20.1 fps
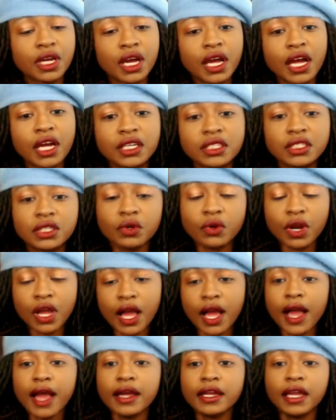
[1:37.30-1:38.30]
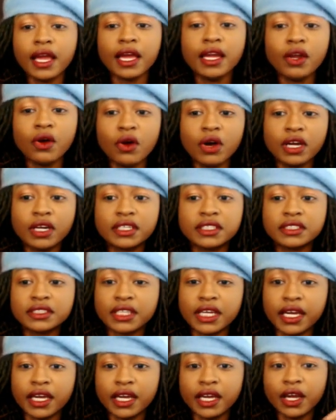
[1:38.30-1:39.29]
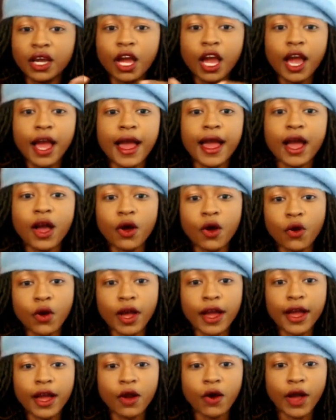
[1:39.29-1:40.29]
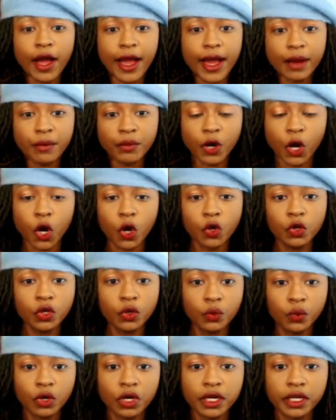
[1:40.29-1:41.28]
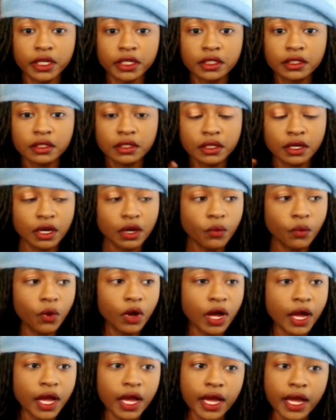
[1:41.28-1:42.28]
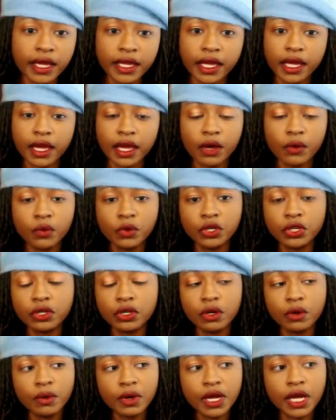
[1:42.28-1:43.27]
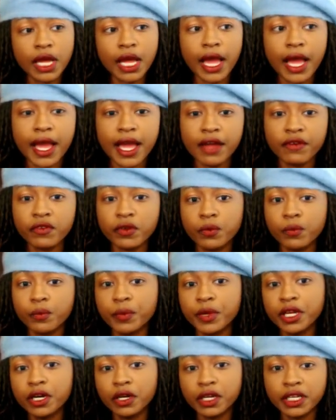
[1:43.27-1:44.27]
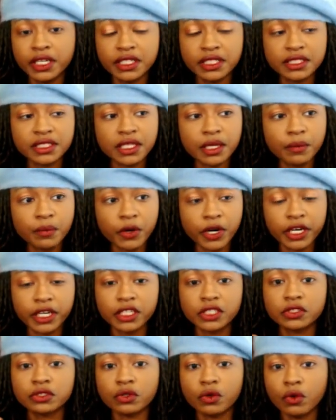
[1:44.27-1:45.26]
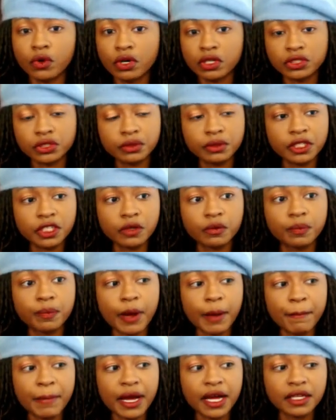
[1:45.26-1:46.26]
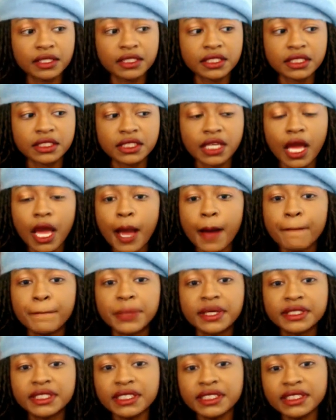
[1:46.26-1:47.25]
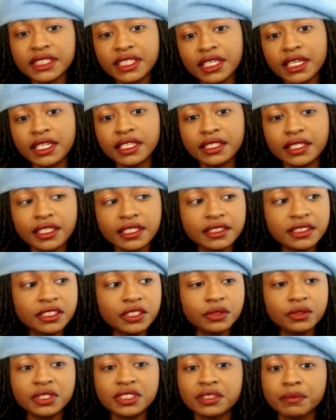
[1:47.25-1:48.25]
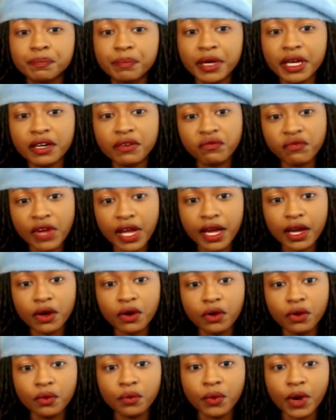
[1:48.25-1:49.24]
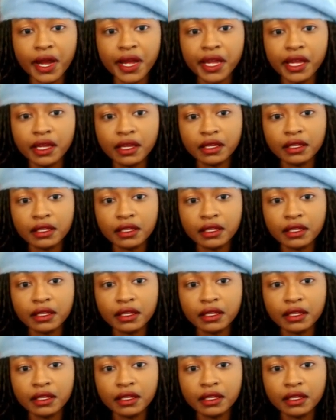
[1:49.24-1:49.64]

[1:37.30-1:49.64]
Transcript: Dude, I don't understand how I'm the only one. Well, I can't. Well, you know what? I haven't been on any subreddits or Twitter about this. But this dude is a pedophile, right?